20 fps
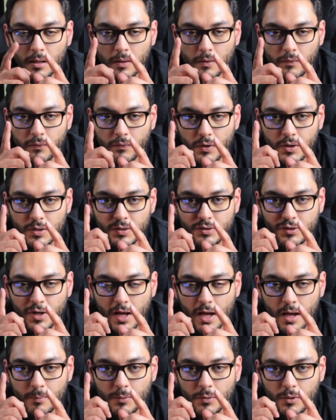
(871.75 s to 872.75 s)
The first
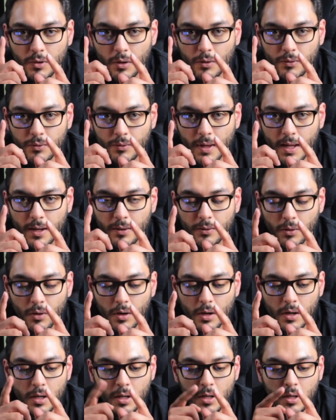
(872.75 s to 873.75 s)
time you go through that
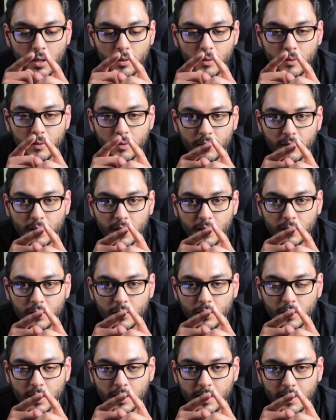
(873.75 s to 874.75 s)
door, you think
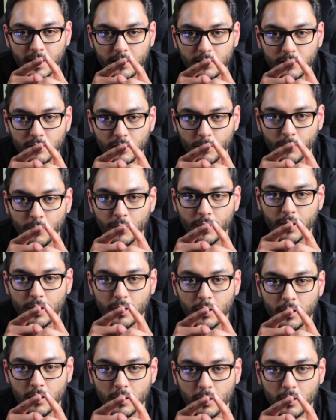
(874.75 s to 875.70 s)
you're going to get somewhere,